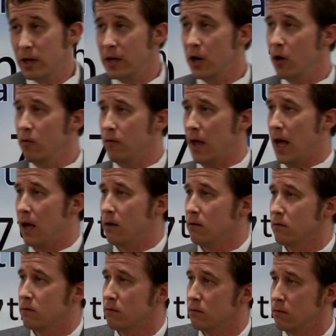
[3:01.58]
people didn't know that.
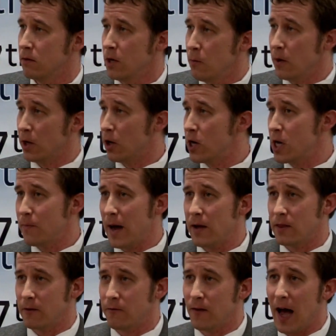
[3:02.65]
We learned
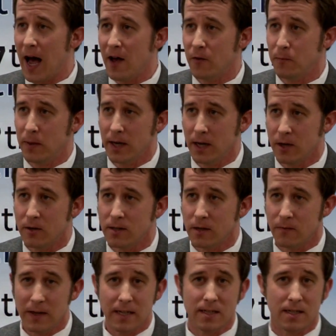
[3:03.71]
about the 5
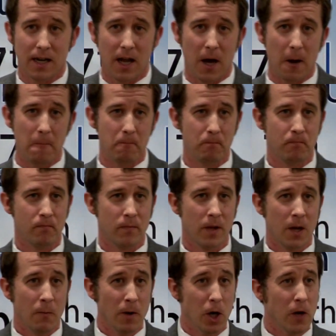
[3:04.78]
pillars of Islam.
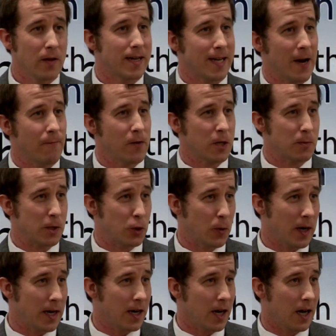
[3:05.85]
We learned the difference
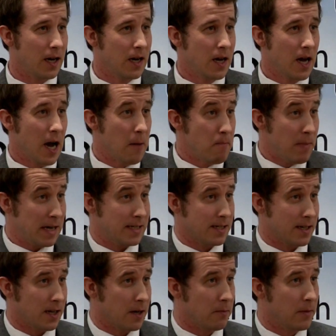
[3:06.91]
between a
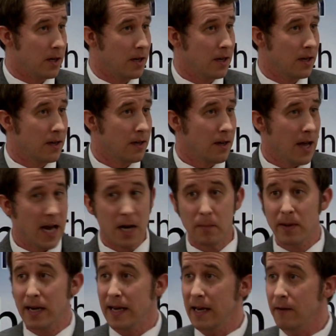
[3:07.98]
Muslim
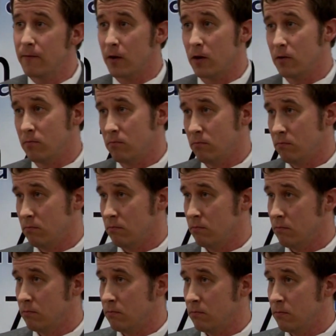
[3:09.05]
and a believer.
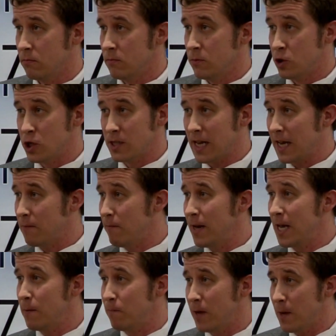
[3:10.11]
Just like
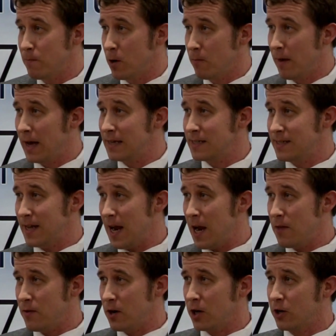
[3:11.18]
many people might
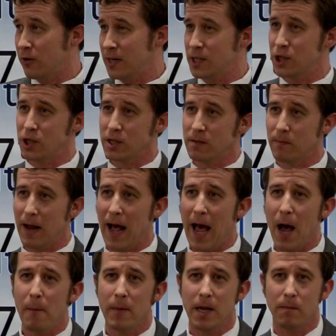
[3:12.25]
say they're Christian, but
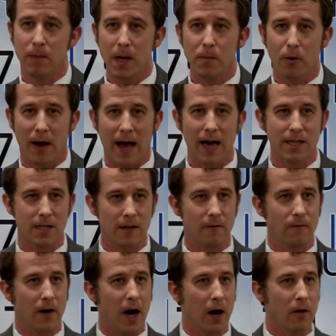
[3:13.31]
how many people
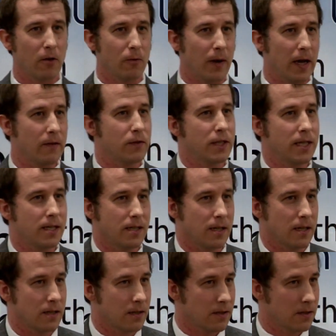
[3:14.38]
actually follow the way of
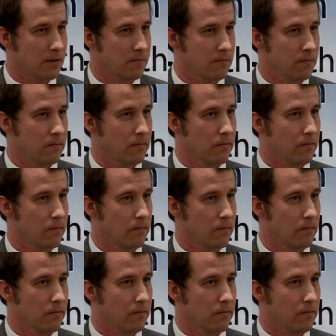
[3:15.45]
Jesus?